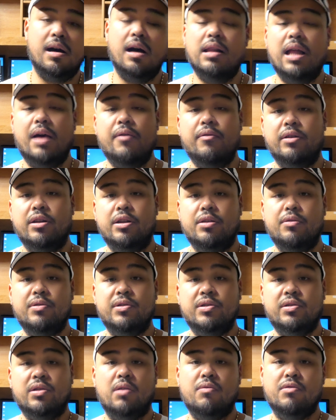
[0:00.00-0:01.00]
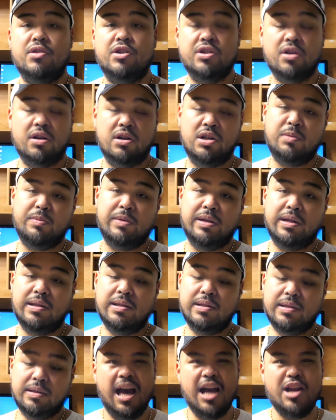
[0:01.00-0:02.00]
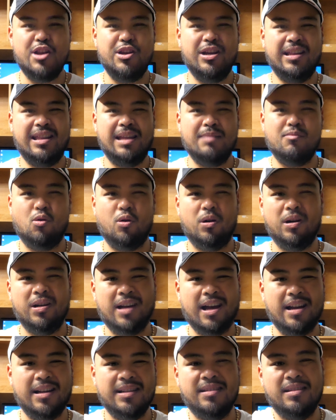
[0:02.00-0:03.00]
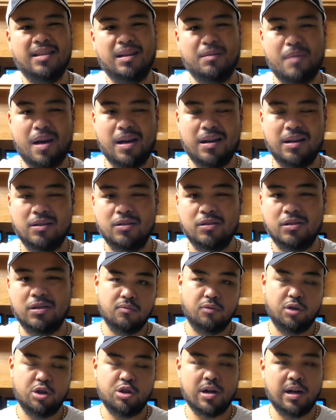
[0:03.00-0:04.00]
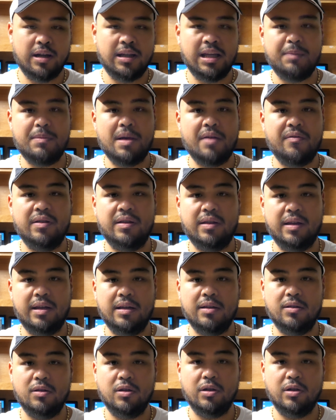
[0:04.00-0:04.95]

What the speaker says: allowing you to use slower shutter speeds, and you get that more kind of cinematic look. You're trying to keep everything